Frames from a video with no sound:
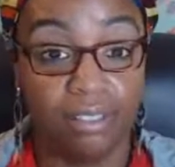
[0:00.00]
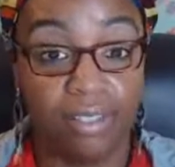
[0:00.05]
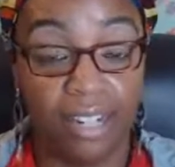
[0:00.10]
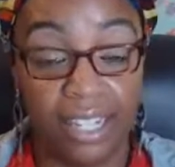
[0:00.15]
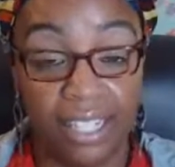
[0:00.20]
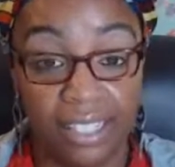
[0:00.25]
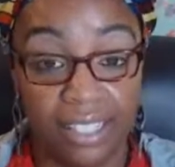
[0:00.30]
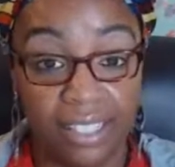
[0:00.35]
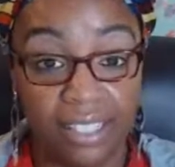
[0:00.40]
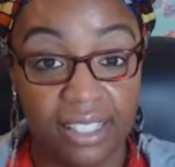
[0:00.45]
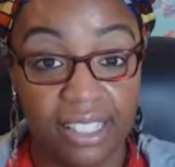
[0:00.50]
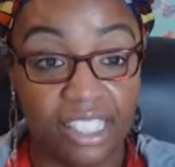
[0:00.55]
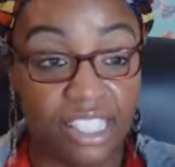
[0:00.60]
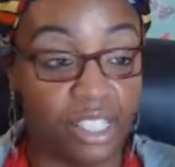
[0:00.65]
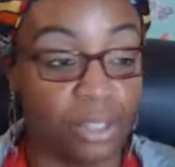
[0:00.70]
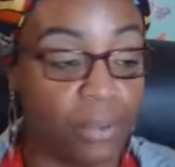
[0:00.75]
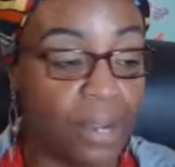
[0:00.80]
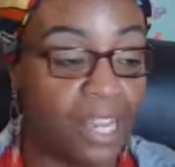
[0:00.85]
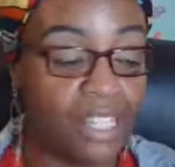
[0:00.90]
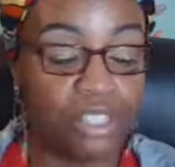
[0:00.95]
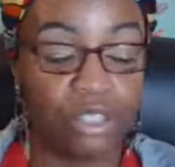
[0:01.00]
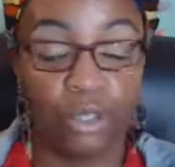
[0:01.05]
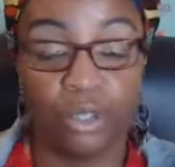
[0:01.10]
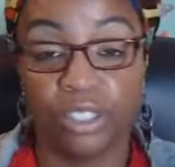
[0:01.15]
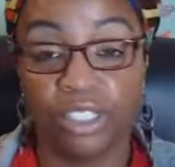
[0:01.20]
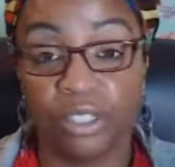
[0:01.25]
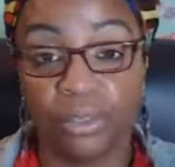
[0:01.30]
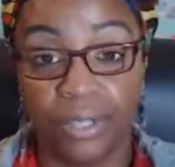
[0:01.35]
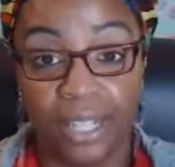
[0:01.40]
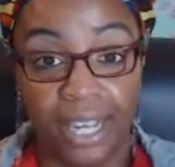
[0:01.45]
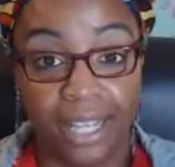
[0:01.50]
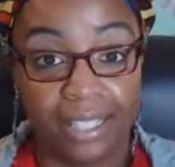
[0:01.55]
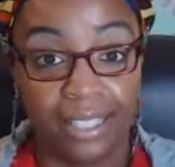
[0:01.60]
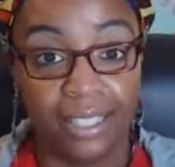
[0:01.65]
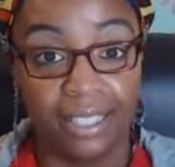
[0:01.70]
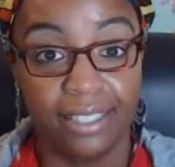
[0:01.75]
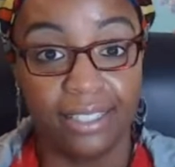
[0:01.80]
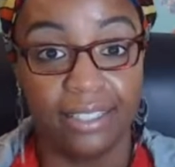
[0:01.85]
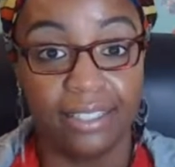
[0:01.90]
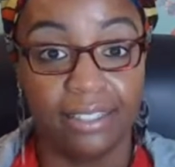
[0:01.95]
Right? Is it irrational or is it
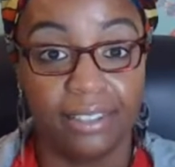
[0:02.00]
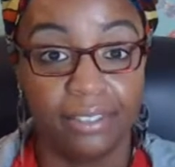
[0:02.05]
reality?